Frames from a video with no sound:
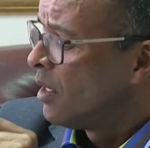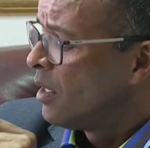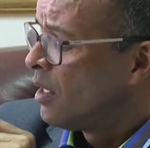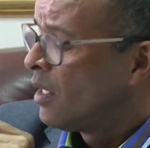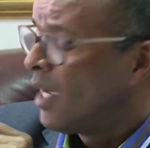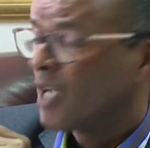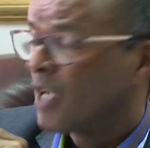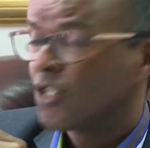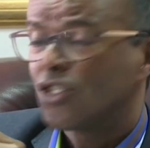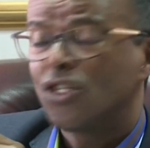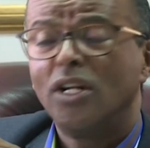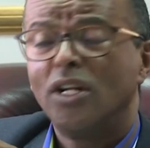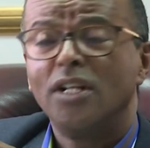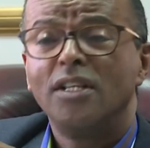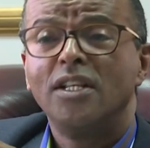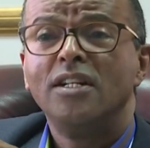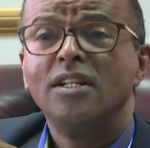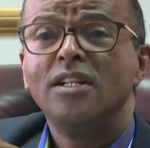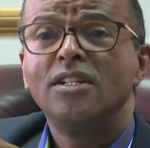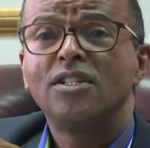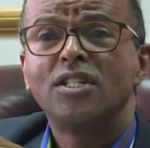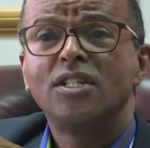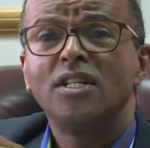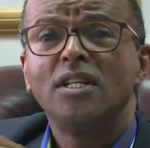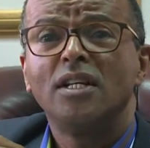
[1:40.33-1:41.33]
Actually, the,
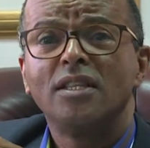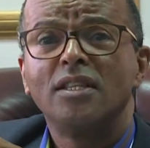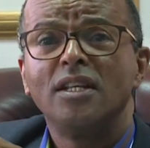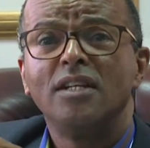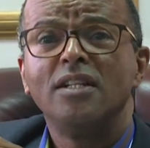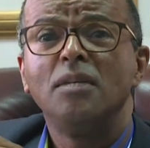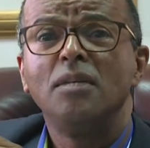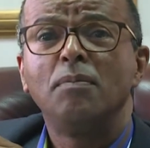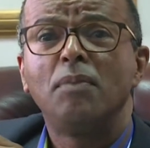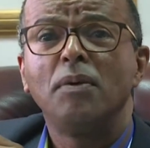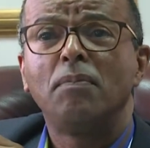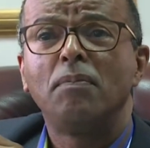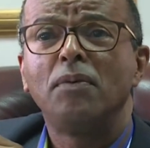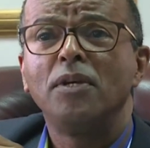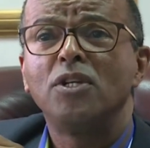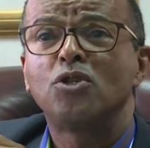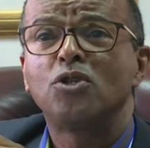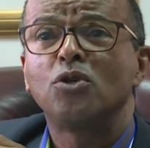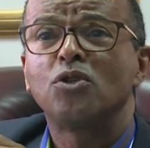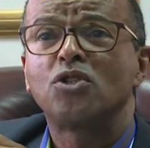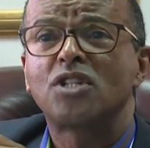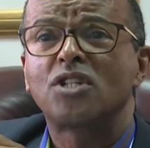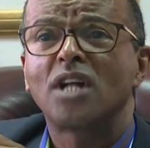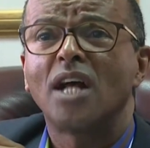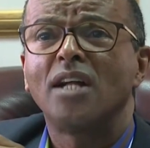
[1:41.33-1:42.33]
DC, the DPP
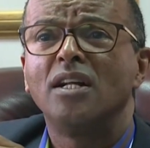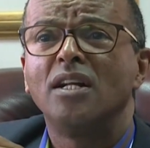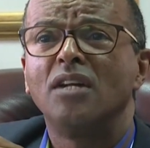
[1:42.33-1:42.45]
should stand